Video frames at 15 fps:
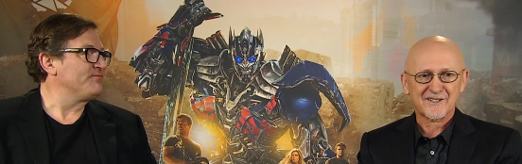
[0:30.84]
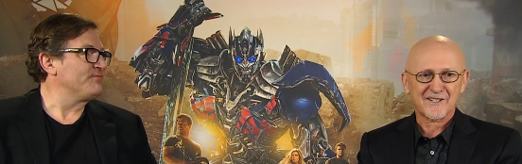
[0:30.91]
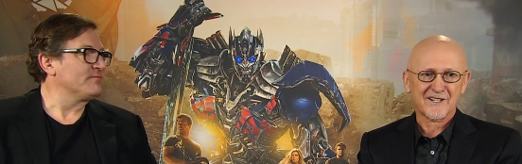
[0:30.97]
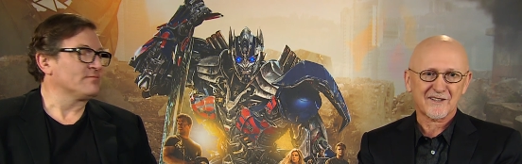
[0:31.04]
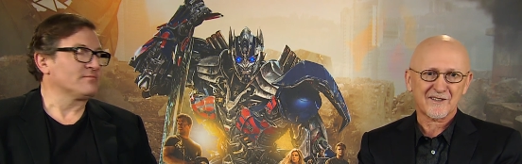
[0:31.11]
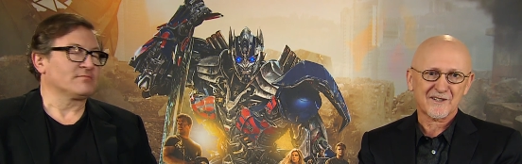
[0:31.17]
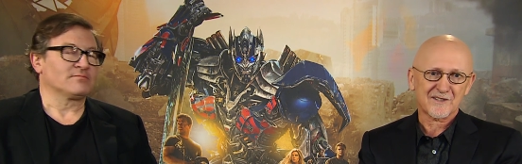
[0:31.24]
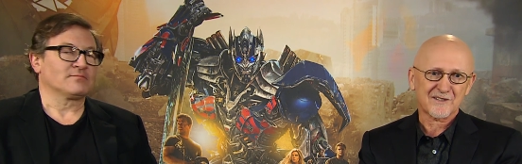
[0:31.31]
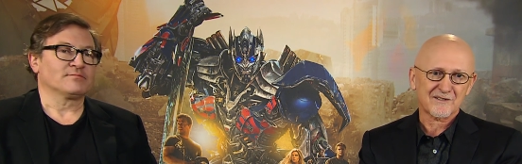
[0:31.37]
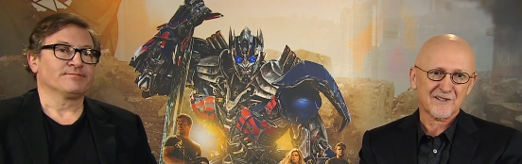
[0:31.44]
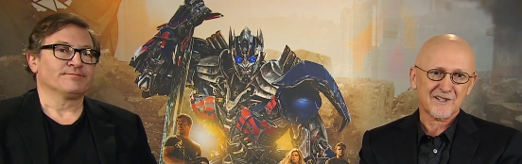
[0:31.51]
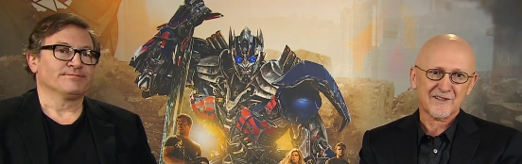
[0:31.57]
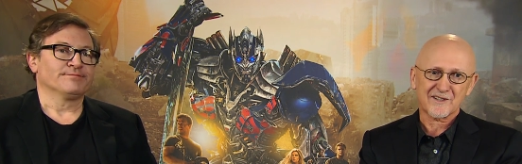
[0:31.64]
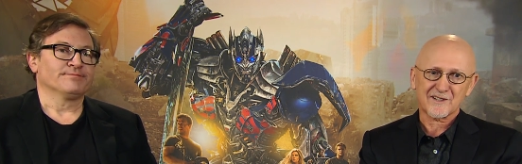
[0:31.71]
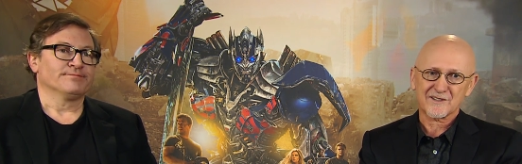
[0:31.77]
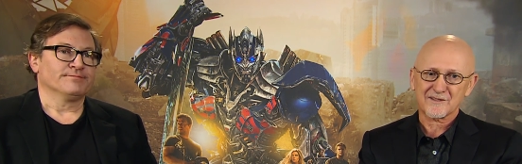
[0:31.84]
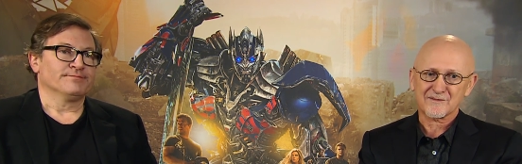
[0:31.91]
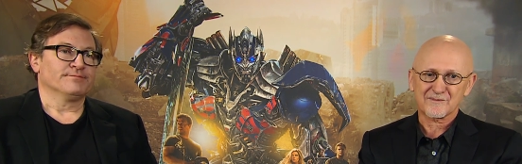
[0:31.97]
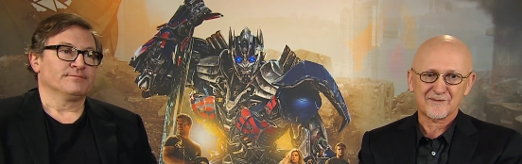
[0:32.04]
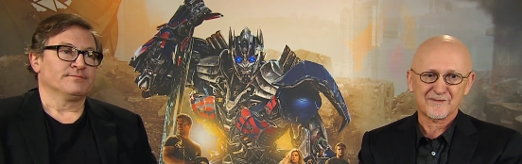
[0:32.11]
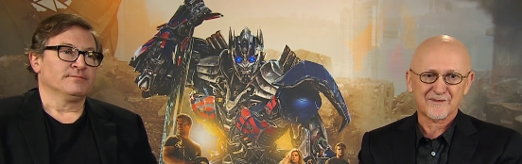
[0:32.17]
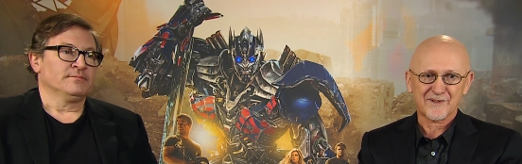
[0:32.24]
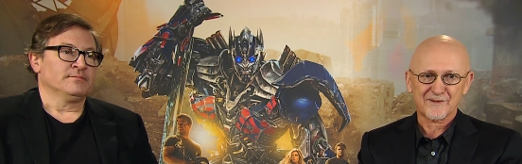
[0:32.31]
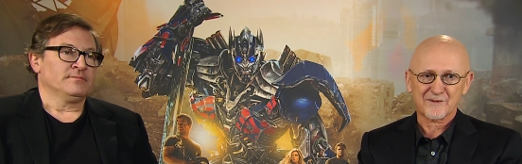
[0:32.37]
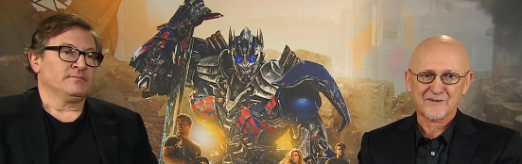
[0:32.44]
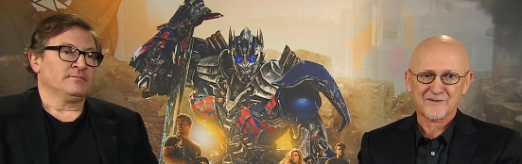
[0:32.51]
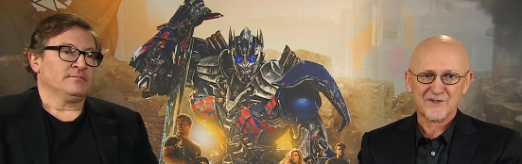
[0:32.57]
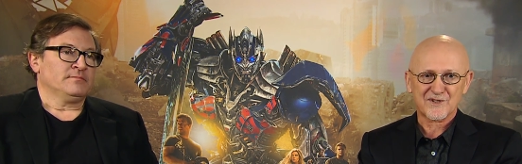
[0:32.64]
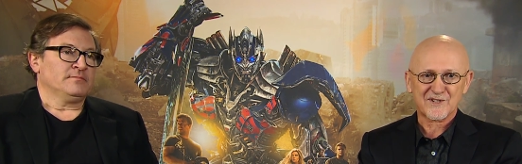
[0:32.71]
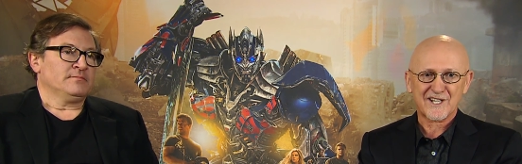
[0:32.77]
Speaker 1: yeah they're uh, they're
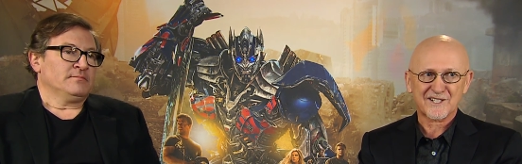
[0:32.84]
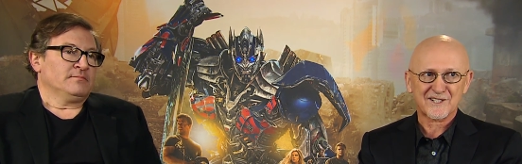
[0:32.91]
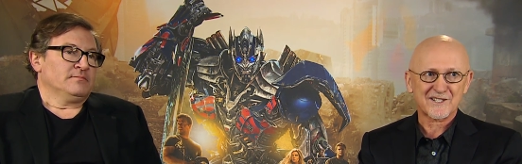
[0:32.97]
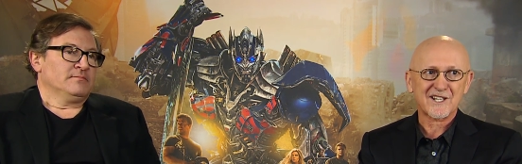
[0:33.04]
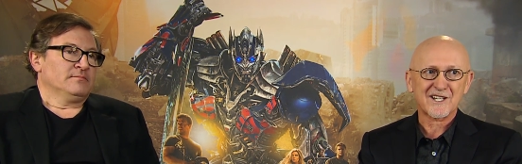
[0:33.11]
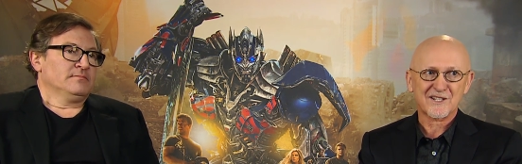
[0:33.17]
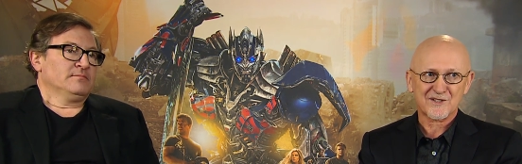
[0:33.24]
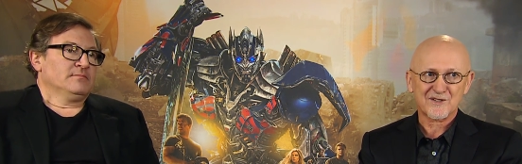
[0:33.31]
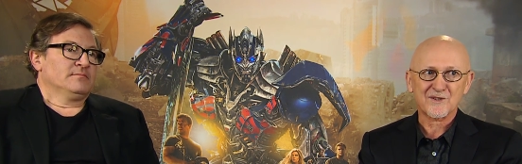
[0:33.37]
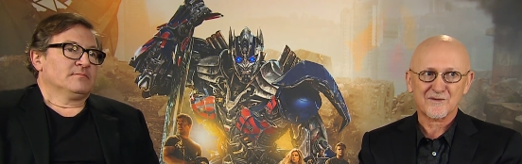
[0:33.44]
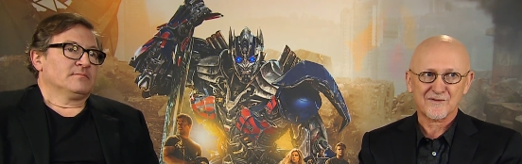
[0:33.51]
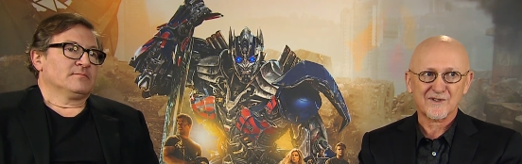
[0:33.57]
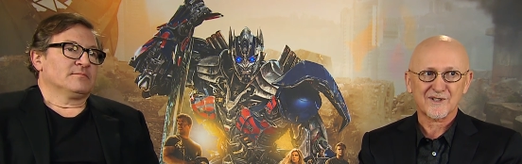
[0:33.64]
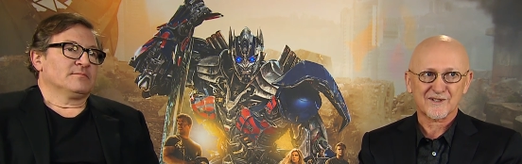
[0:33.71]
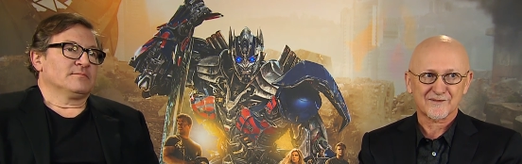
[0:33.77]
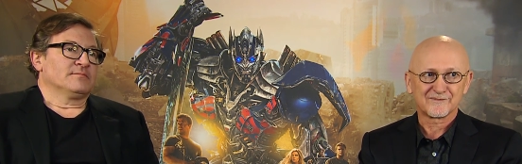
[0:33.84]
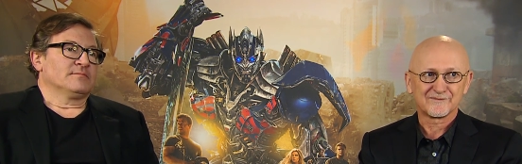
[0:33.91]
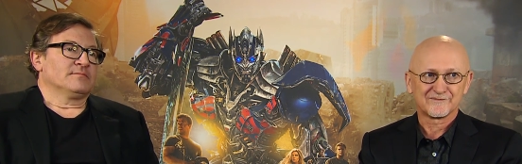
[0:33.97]
We've just had a taste so mm. far.